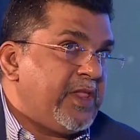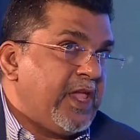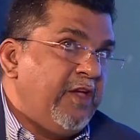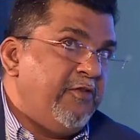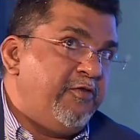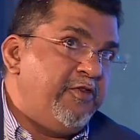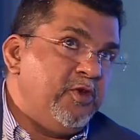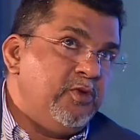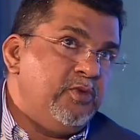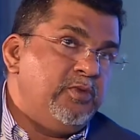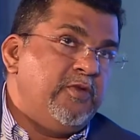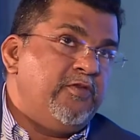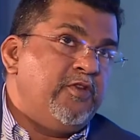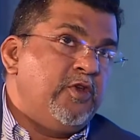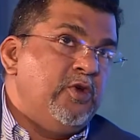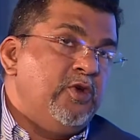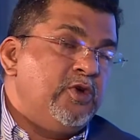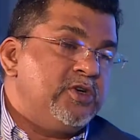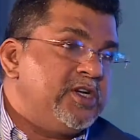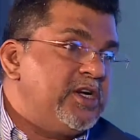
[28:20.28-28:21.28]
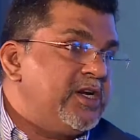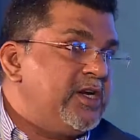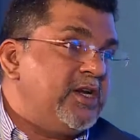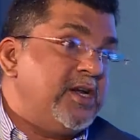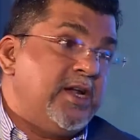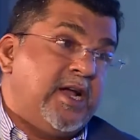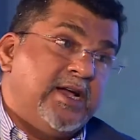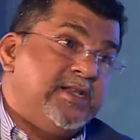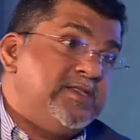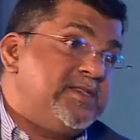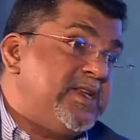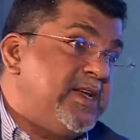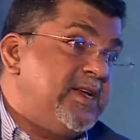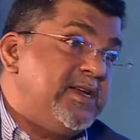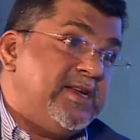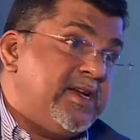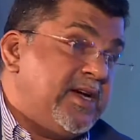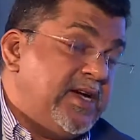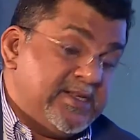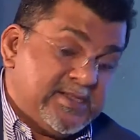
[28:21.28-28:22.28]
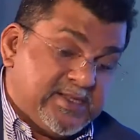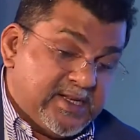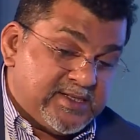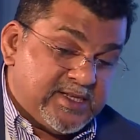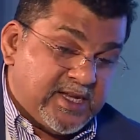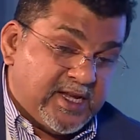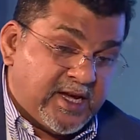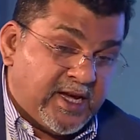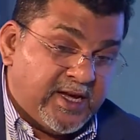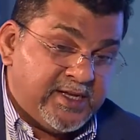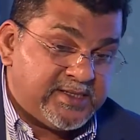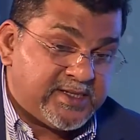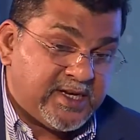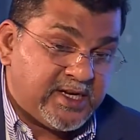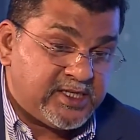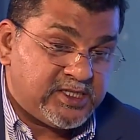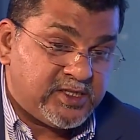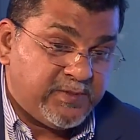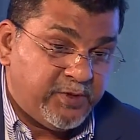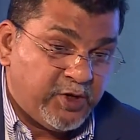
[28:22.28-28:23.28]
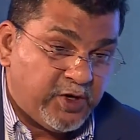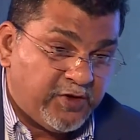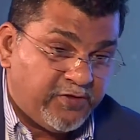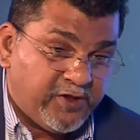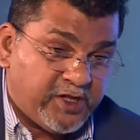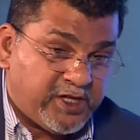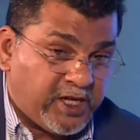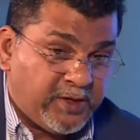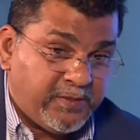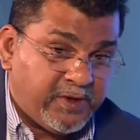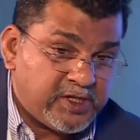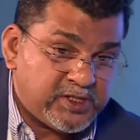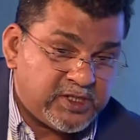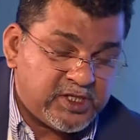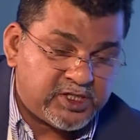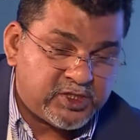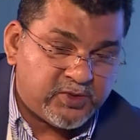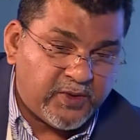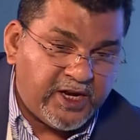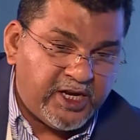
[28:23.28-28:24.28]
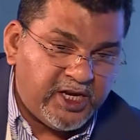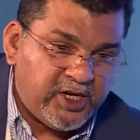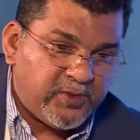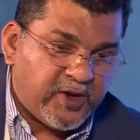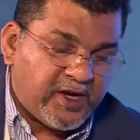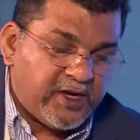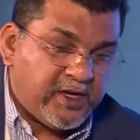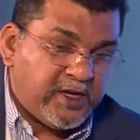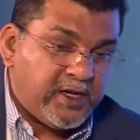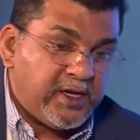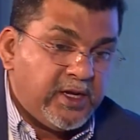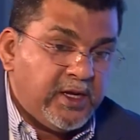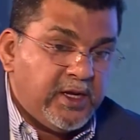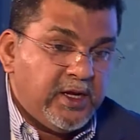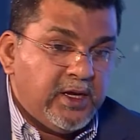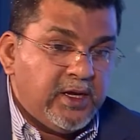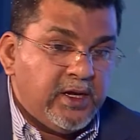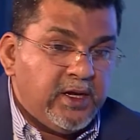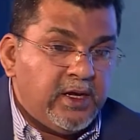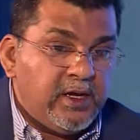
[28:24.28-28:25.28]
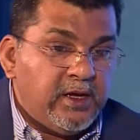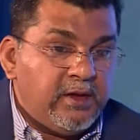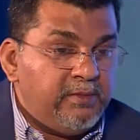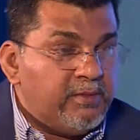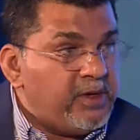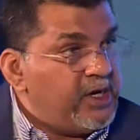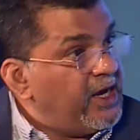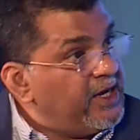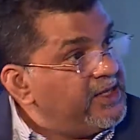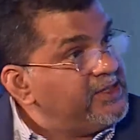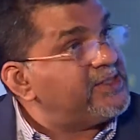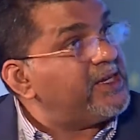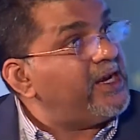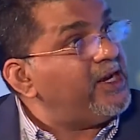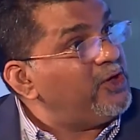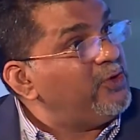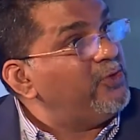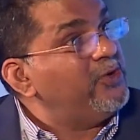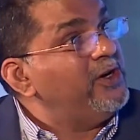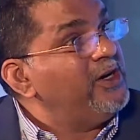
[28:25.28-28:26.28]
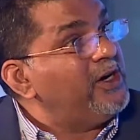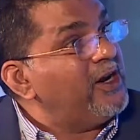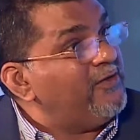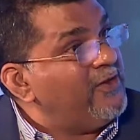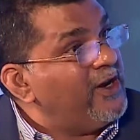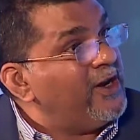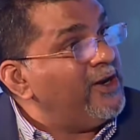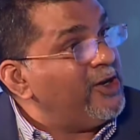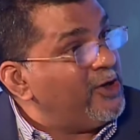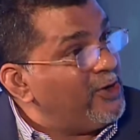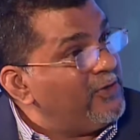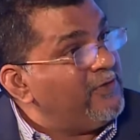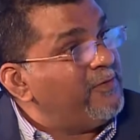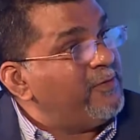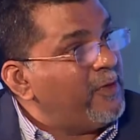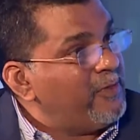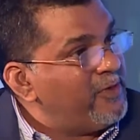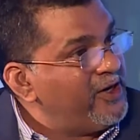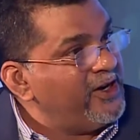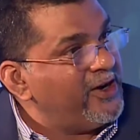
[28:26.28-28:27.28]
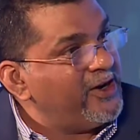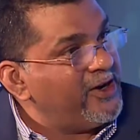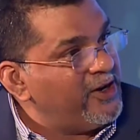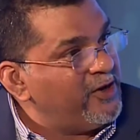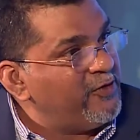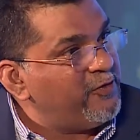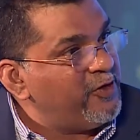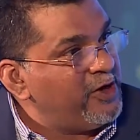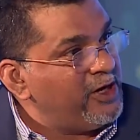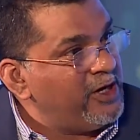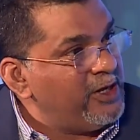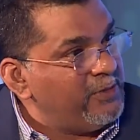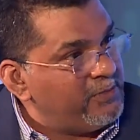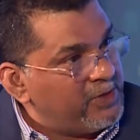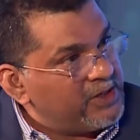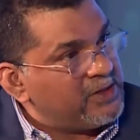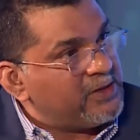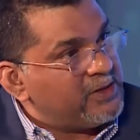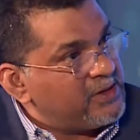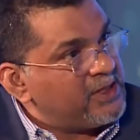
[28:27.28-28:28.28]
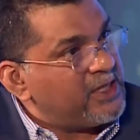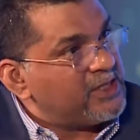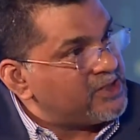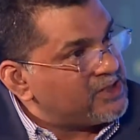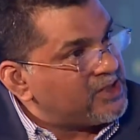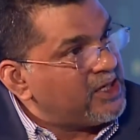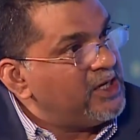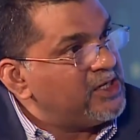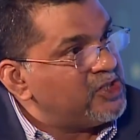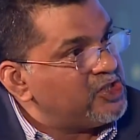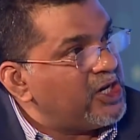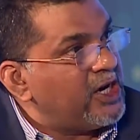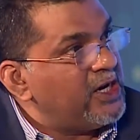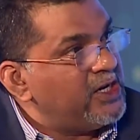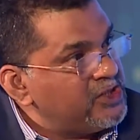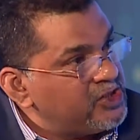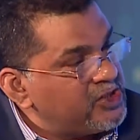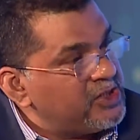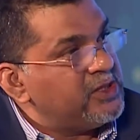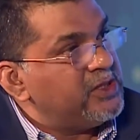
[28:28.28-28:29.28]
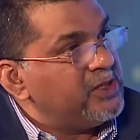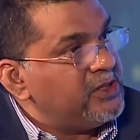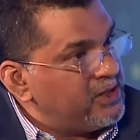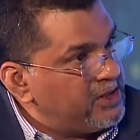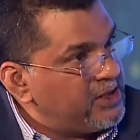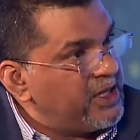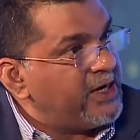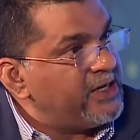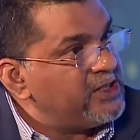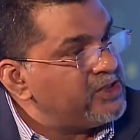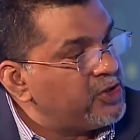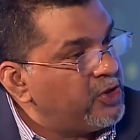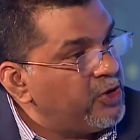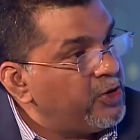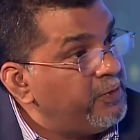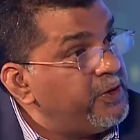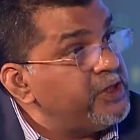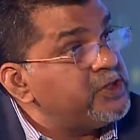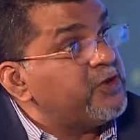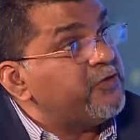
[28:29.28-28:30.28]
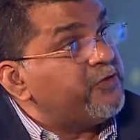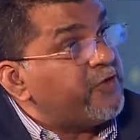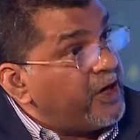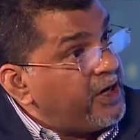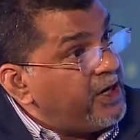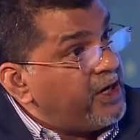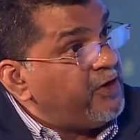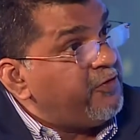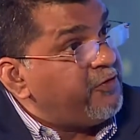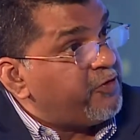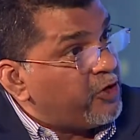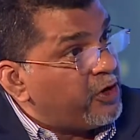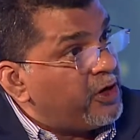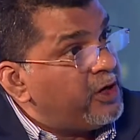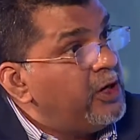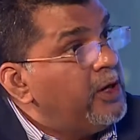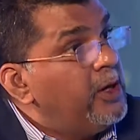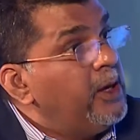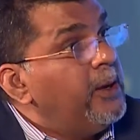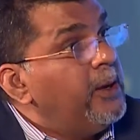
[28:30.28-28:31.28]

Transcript: if you, if you looked at it in hindsight, as they say, hindsight is a beautiful thing because it's 2020. Um, in hindsight, you wouldn't have done it. You would have probably done it differently. But that's still a challenge, and that is going to be. So funding for